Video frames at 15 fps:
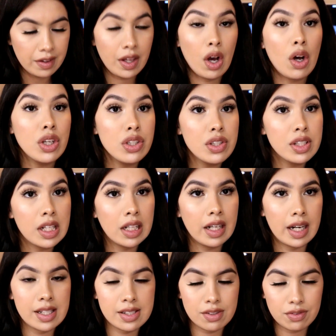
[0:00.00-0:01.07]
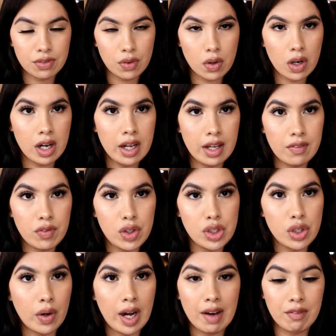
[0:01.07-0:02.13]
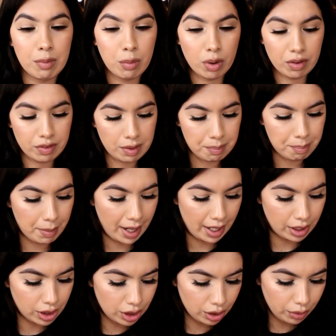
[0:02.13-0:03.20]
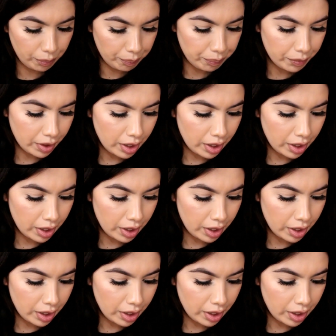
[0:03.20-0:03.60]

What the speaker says: They also sell it at Sephora if you don't have a Morphe by you.